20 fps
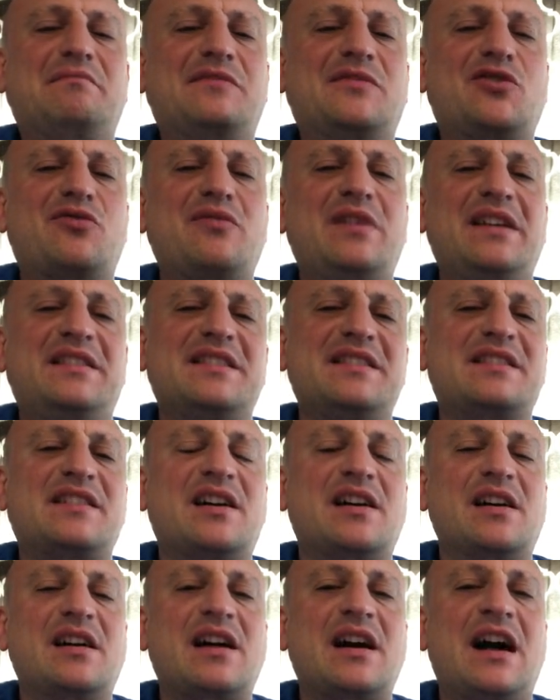create this
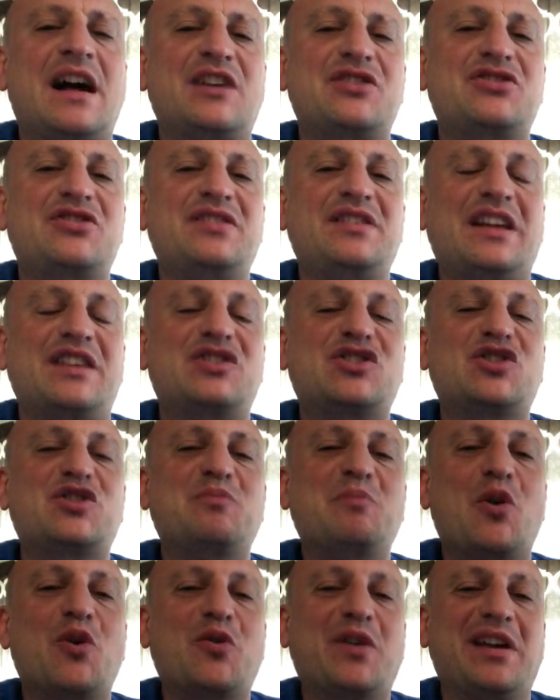concoction that's
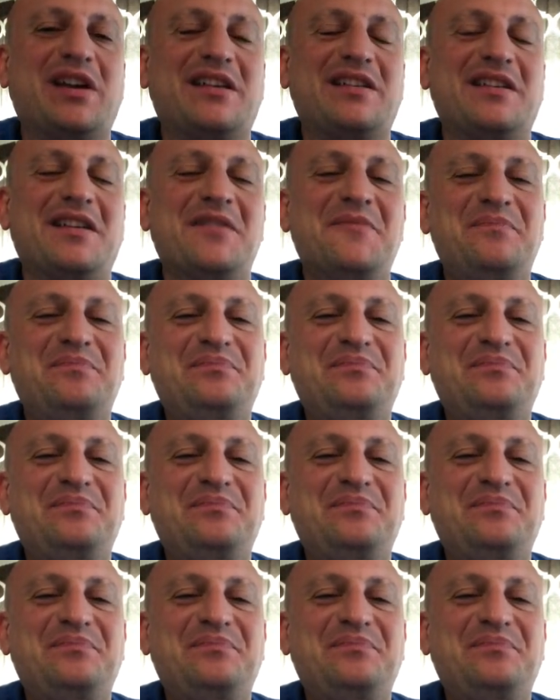smoking